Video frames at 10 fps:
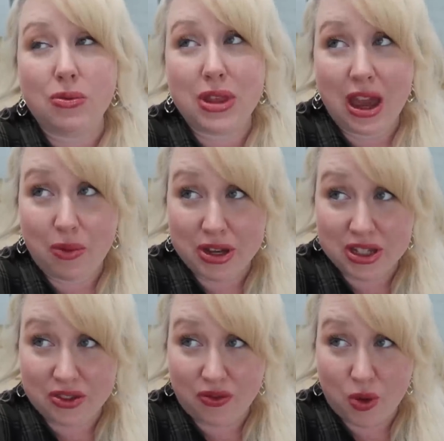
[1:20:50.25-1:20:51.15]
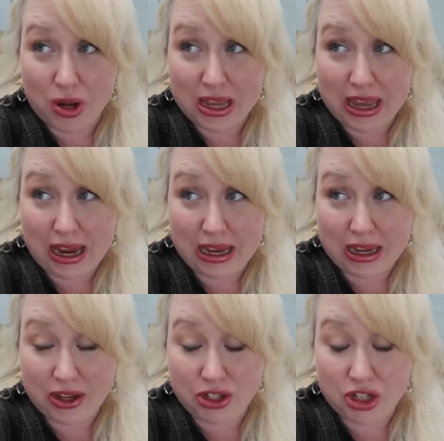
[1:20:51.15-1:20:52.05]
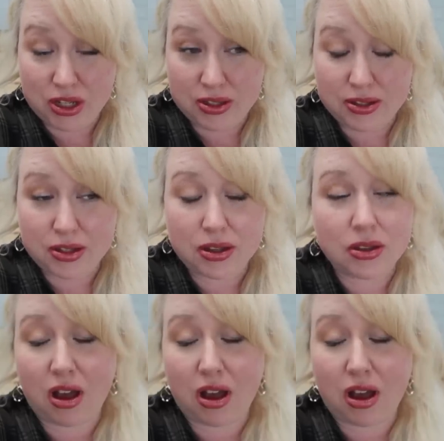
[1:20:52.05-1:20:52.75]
that one is 48 inches,